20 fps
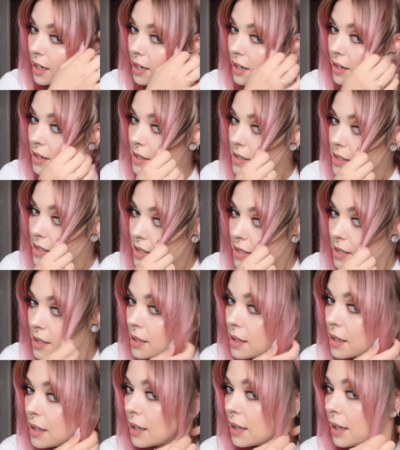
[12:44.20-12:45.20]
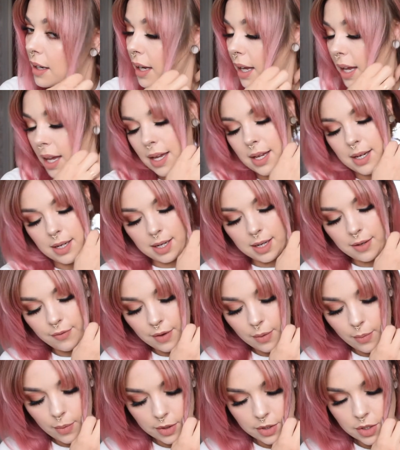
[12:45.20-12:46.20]
ears. And if
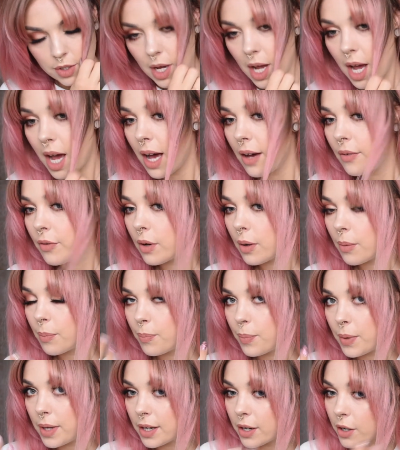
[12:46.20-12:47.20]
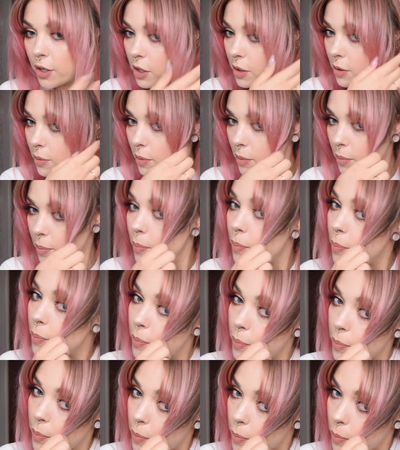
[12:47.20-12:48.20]
I want to have bigger
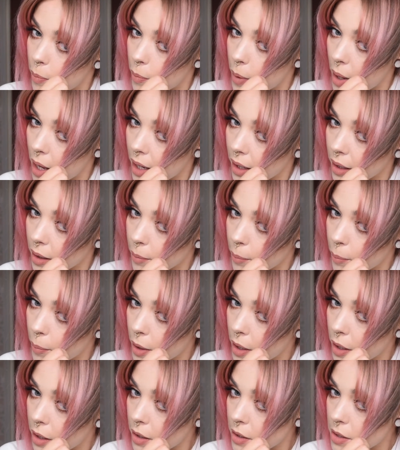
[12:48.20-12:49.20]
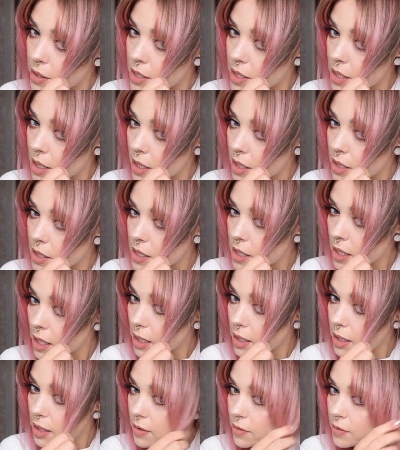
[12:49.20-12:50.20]
bang buns, I just
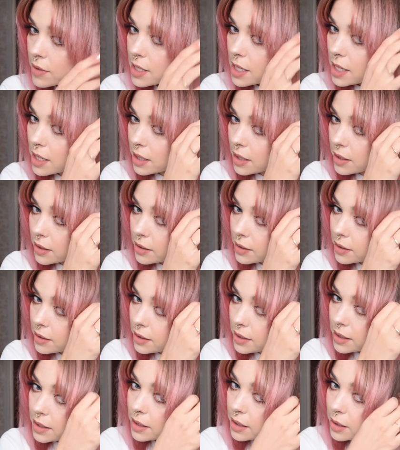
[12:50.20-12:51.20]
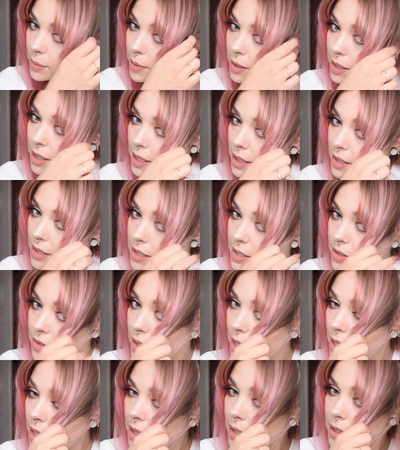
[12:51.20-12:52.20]
kind of take a little bit
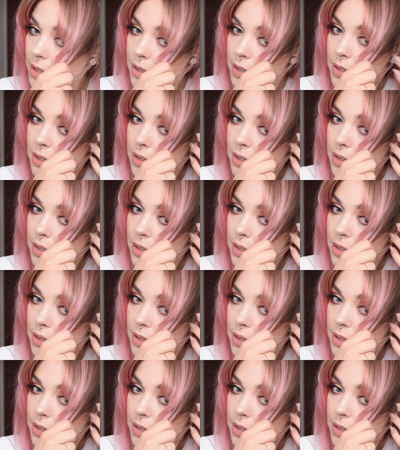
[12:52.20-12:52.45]
extra.